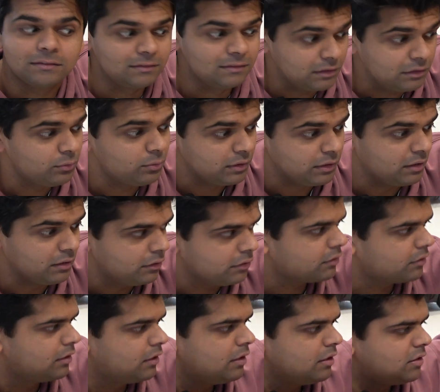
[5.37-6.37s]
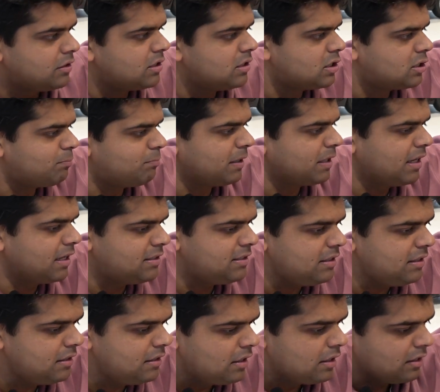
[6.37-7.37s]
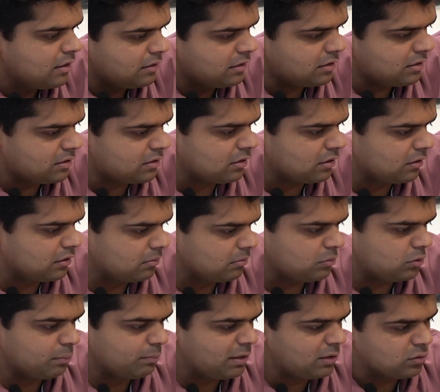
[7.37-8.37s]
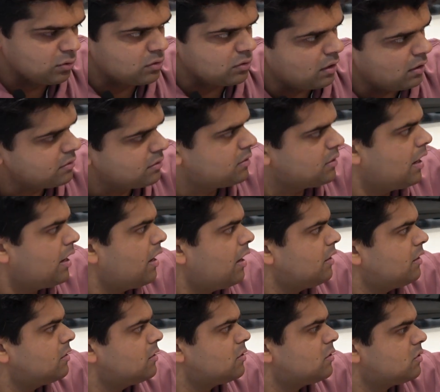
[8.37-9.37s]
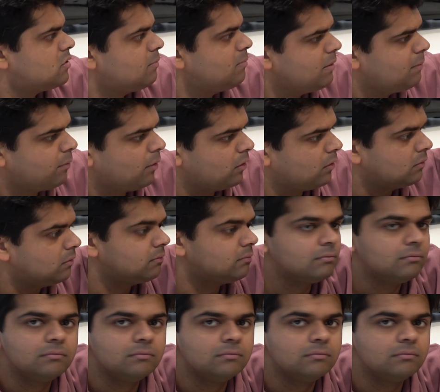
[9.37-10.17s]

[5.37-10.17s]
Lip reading: Literally, look, this is spaghetti, this is the tomato sauce, and this is the meatball.